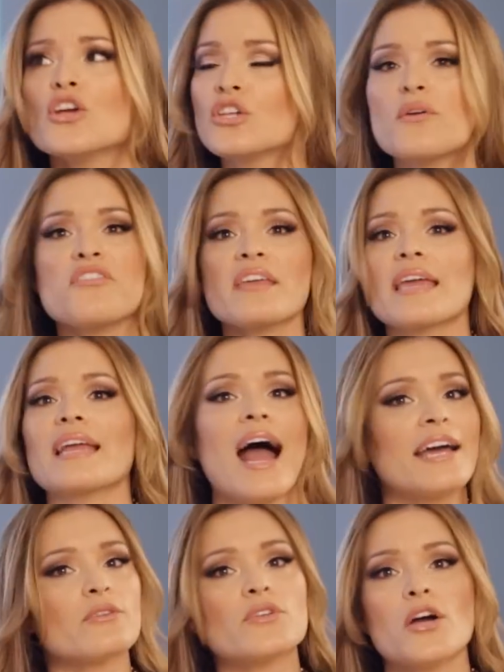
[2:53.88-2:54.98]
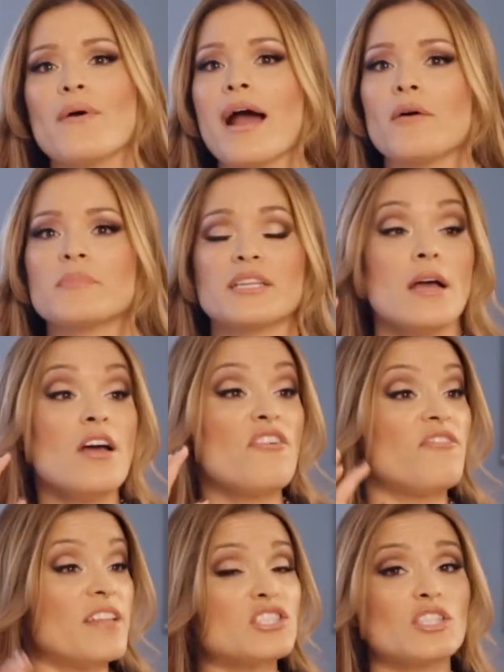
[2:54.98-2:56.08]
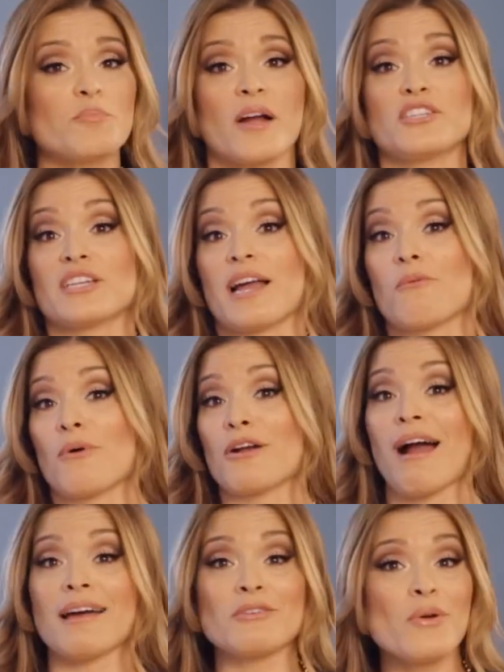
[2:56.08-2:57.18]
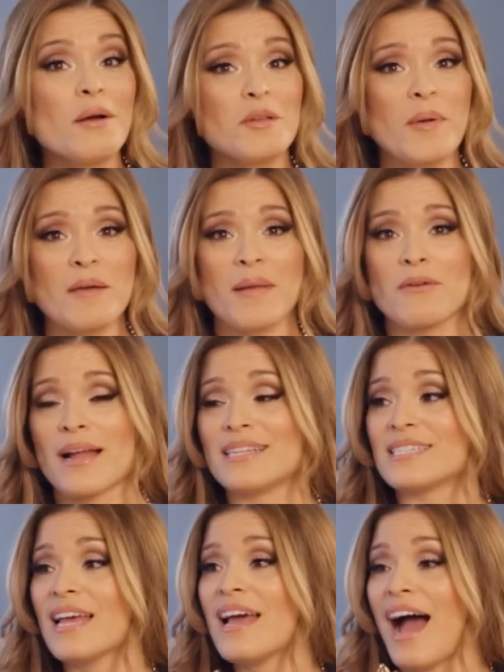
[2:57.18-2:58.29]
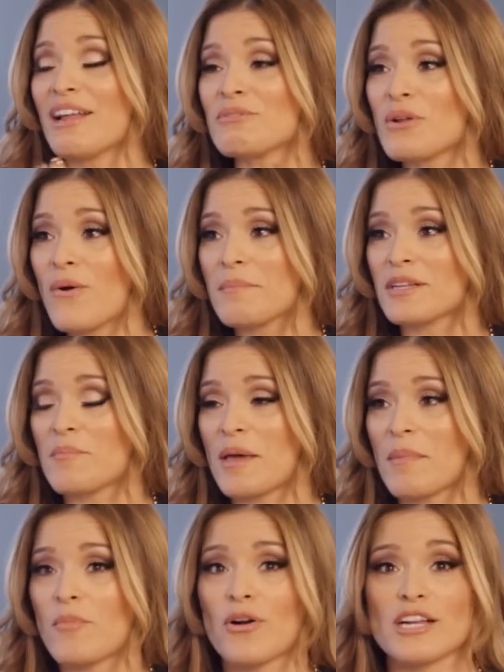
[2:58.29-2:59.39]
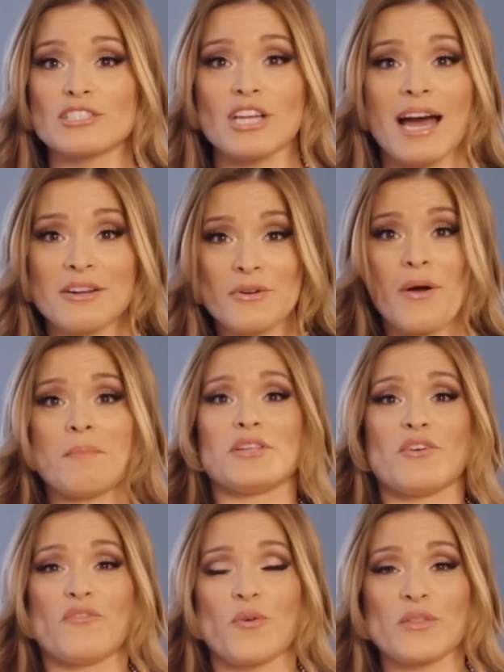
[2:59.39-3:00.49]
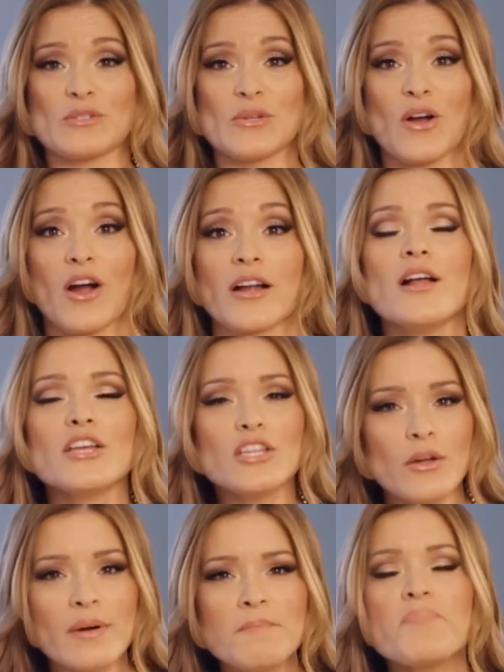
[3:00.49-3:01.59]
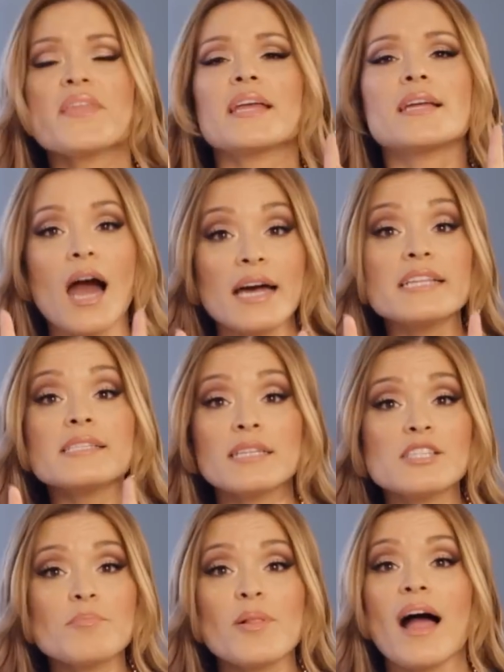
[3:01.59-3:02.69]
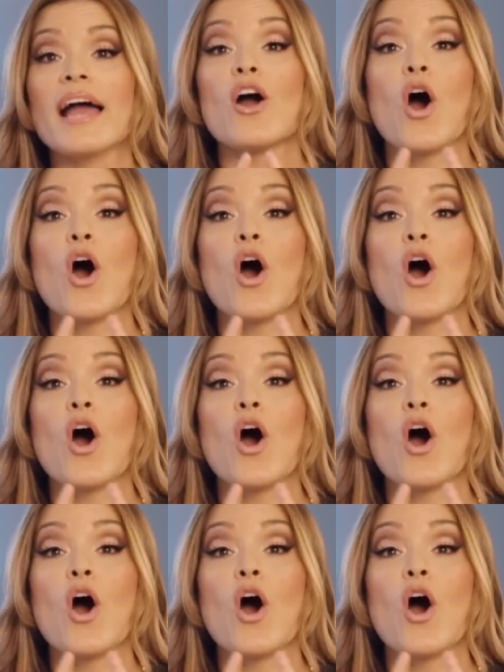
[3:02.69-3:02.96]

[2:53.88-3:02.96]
You are thinking, I don't know how I'm going to finish this project at work. I don't know how I'm going to pay my rent. I don't know how I'm going to pay my mortgage. I don't know how I'm going to afford this new car. You know what? God is going to supply